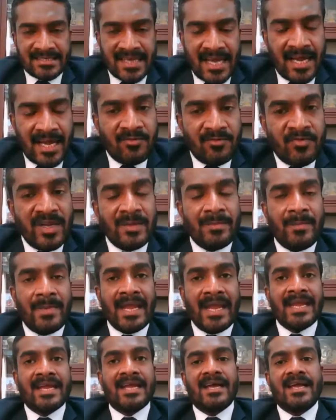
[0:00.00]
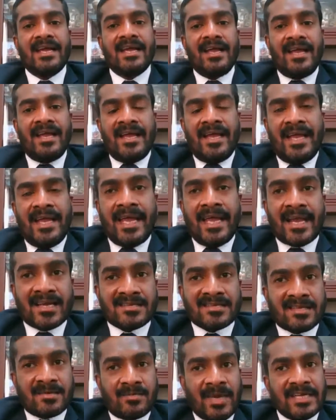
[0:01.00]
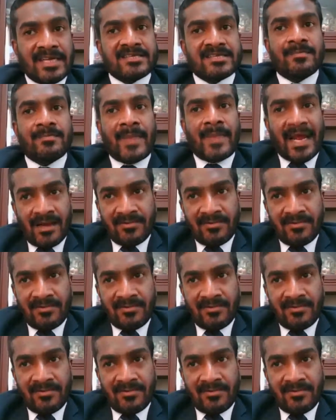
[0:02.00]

And we make a customized panel